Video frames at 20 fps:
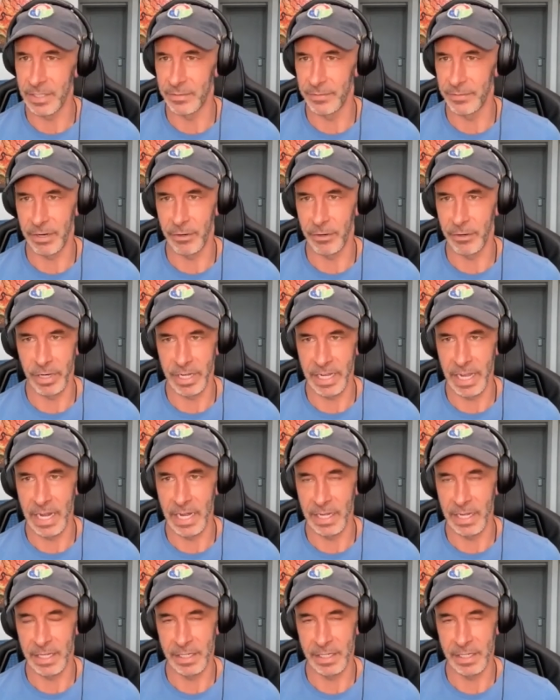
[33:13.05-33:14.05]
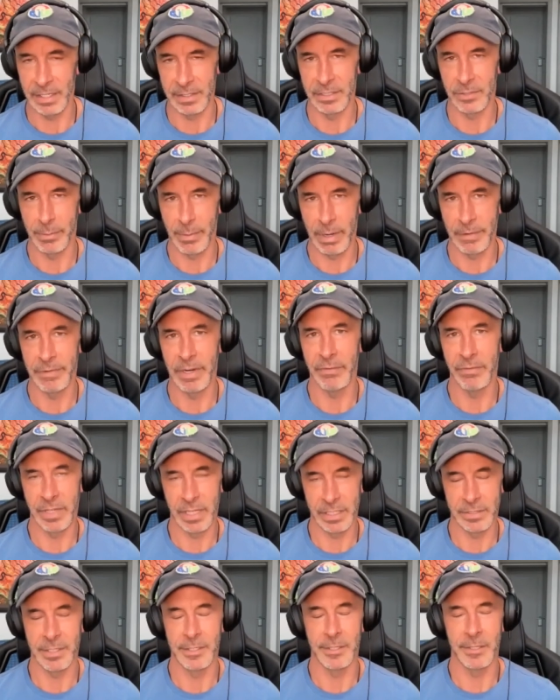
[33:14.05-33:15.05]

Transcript: it's very organic and it's one of my favorite things